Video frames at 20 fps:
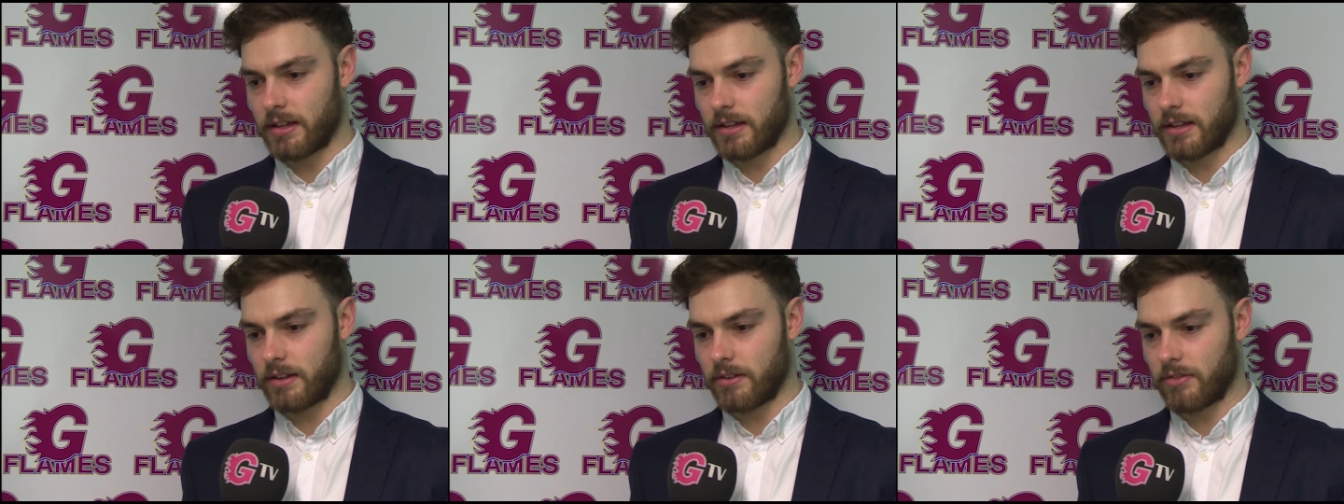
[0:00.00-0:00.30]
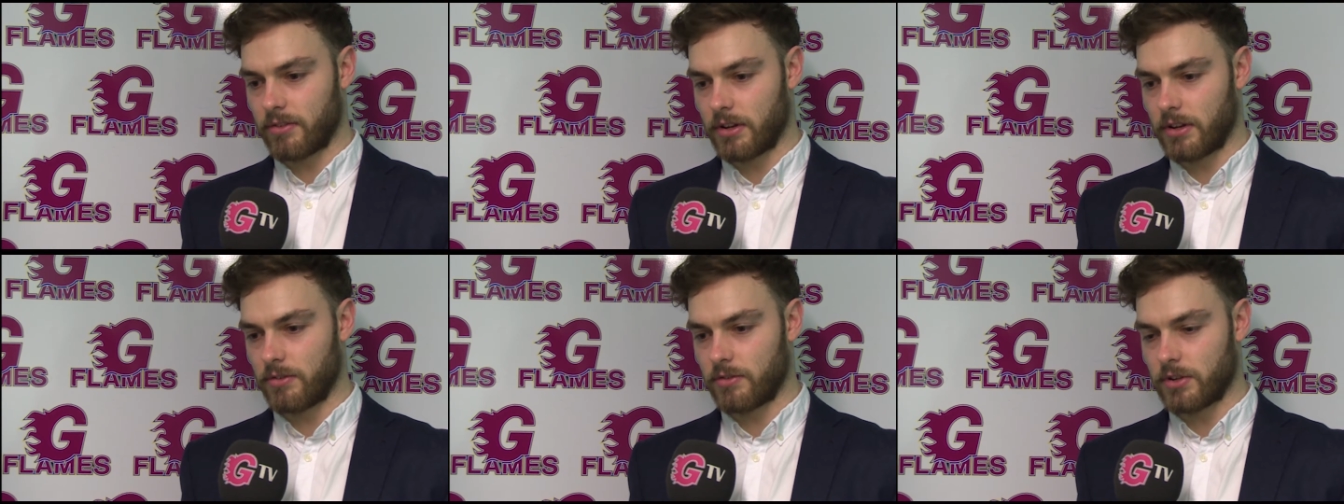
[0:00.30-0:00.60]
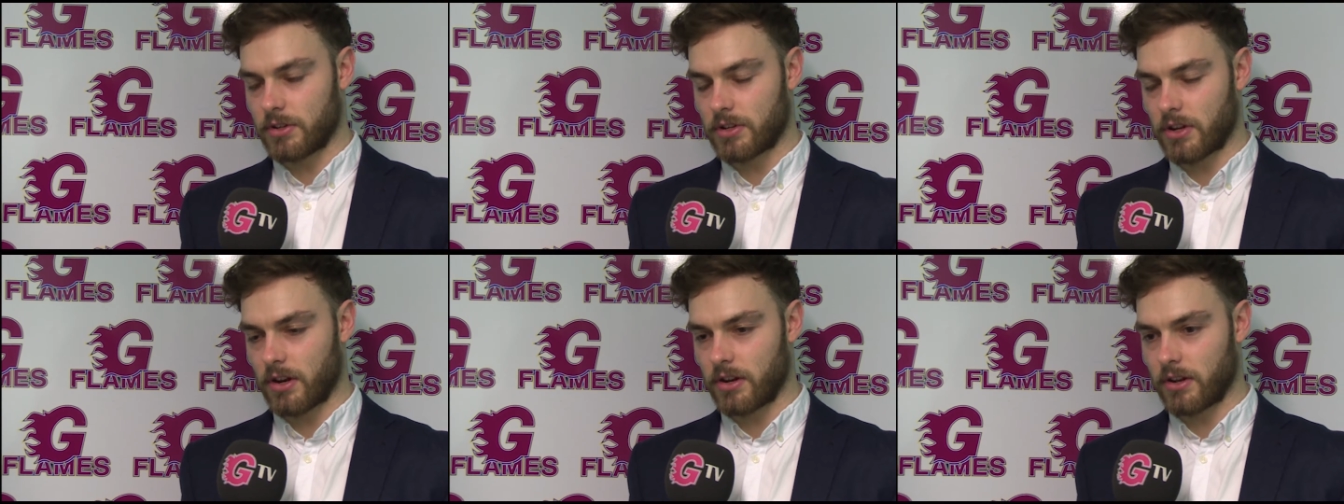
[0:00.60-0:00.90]
You've you've
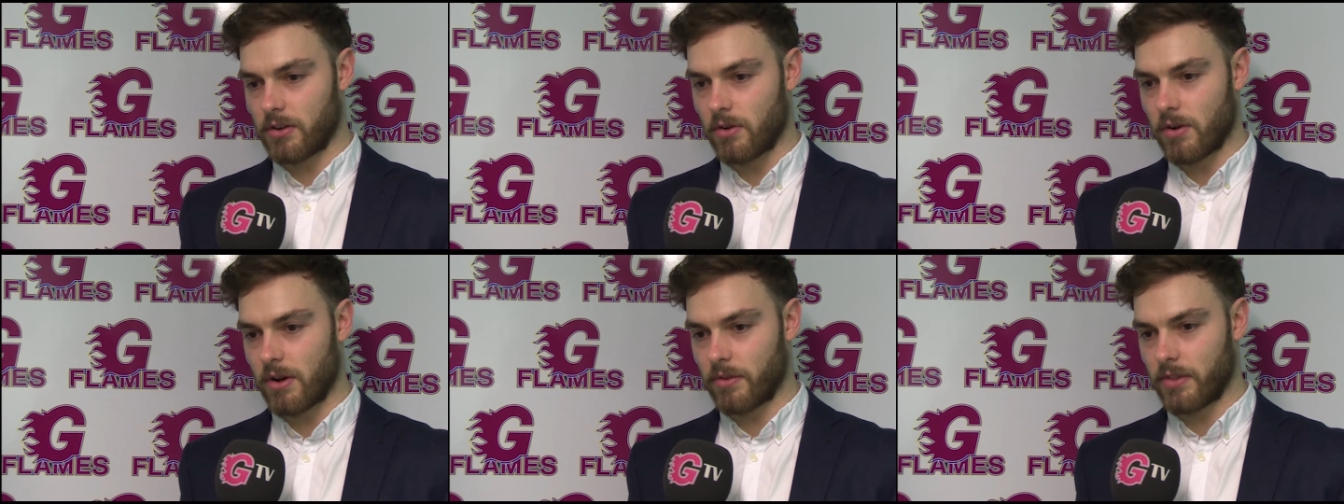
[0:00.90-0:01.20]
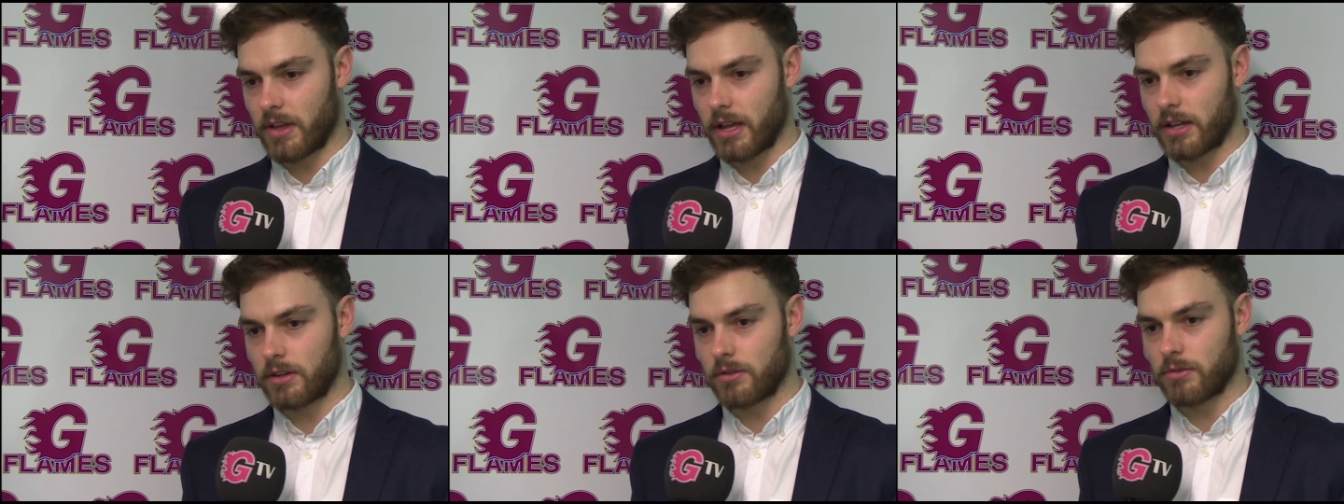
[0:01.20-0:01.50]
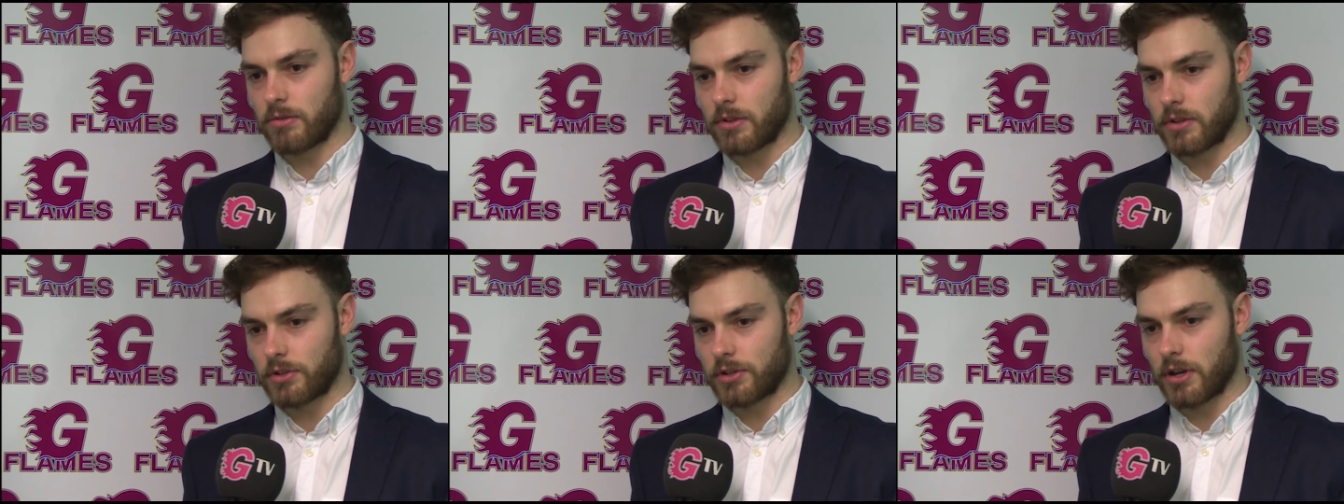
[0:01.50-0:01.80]
just got to go out there
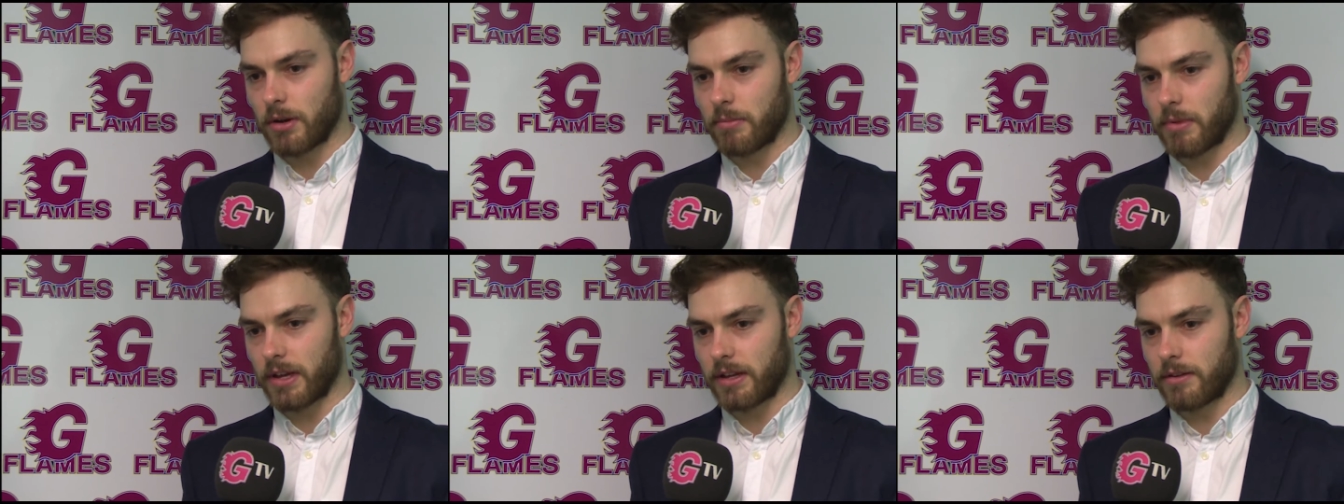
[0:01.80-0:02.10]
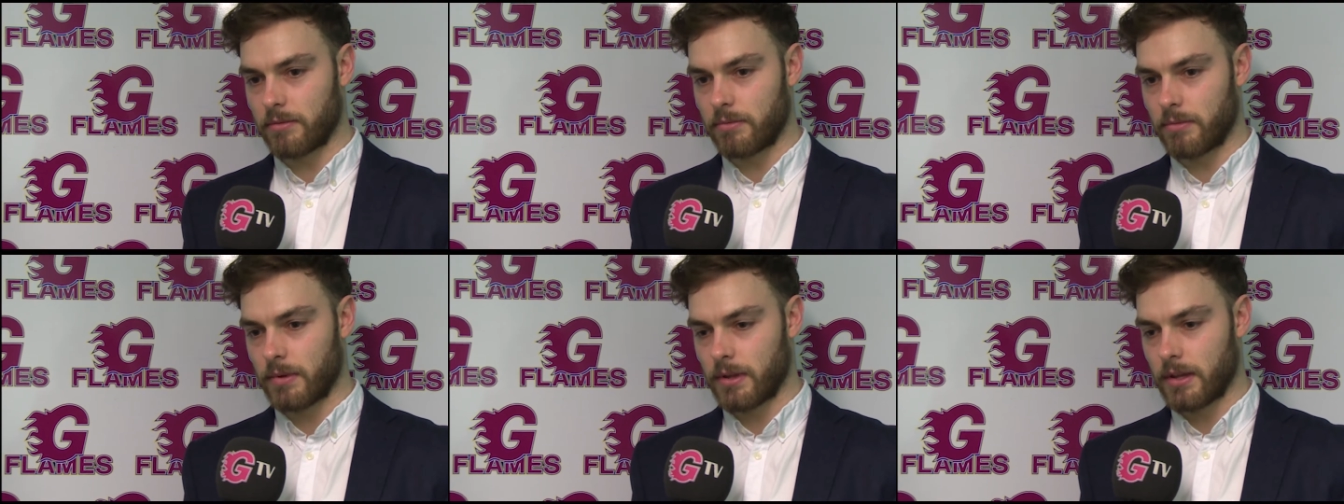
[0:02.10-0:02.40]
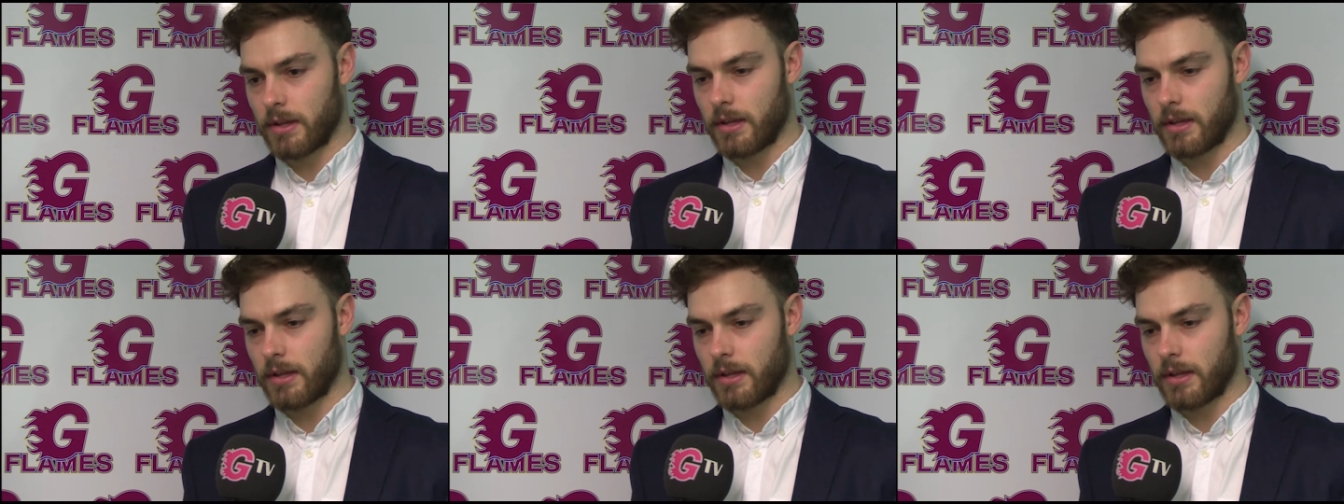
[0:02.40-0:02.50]
do the job that you've